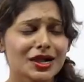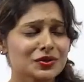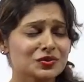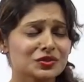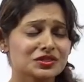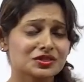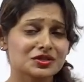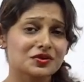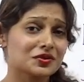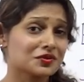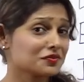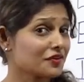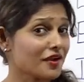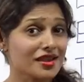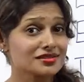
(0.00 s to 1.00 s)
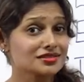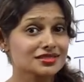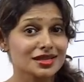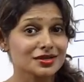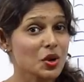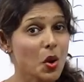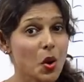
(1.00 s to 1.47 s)
out with your
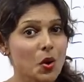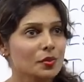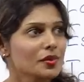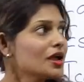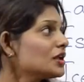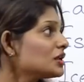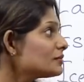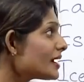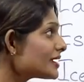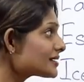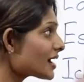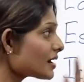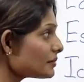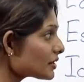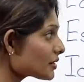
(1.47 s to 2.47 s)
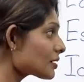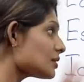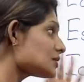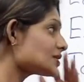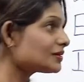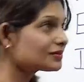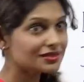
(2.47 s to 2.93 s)
friends at home. You might come
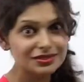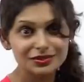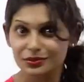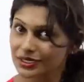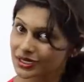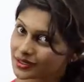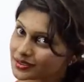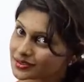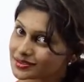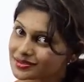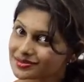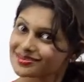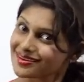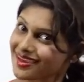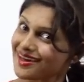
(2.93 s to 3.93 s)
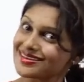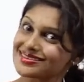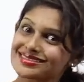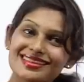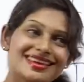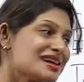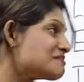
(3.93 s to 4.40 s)
across all these words,
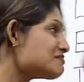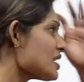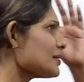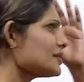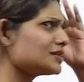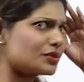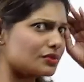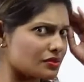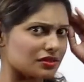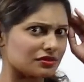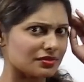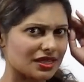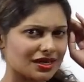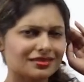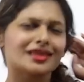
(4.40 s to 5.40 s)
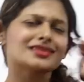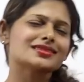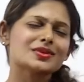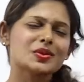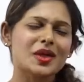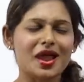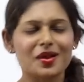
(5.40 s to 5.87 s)
yes? Maybe you don't know the meaning,
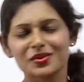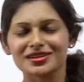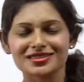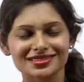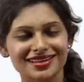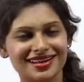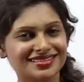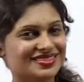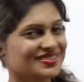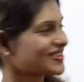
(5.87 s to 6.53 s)
that's okay, we'll discuss